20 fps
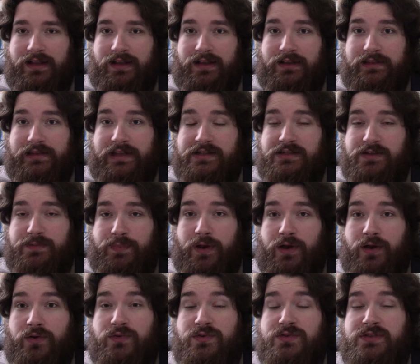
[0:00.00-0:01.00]
Let's
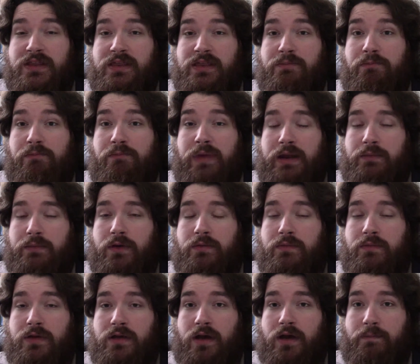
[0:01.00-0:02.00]
suppose that the
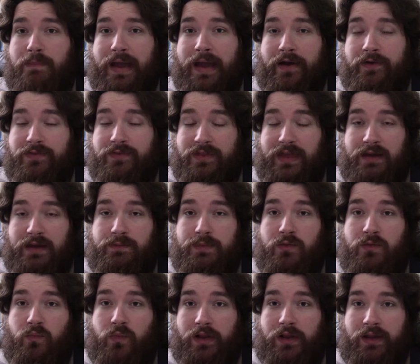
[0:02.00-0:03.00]
minimum amount they'd be
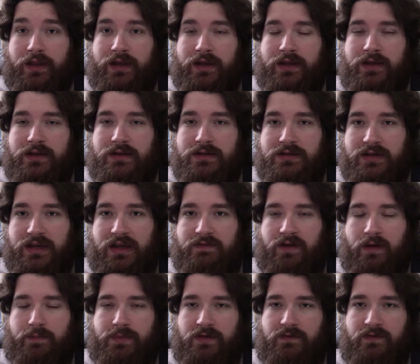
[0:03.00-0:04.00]
willing to give
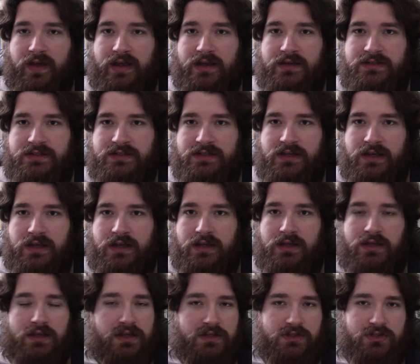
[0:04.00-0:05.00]
up the vase
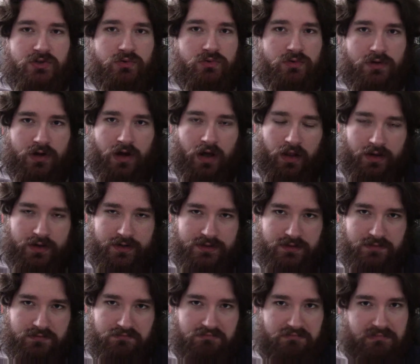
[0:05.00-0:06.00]
is
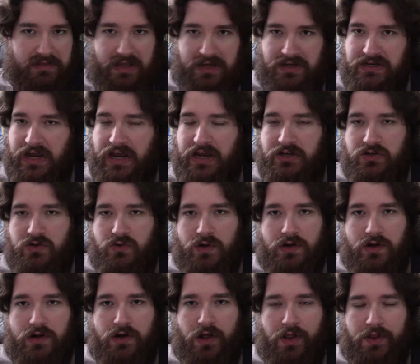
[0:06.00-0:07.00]
$200. They'd take
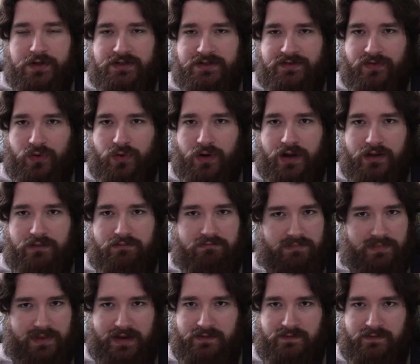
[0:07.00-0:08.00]
$200 for it,
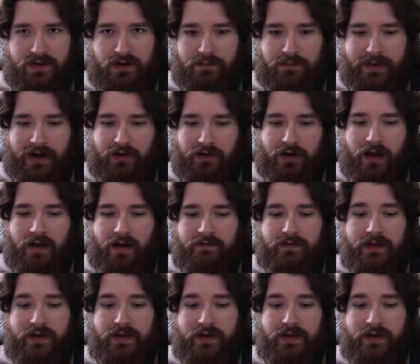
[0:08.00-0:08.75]
they'd feel better off.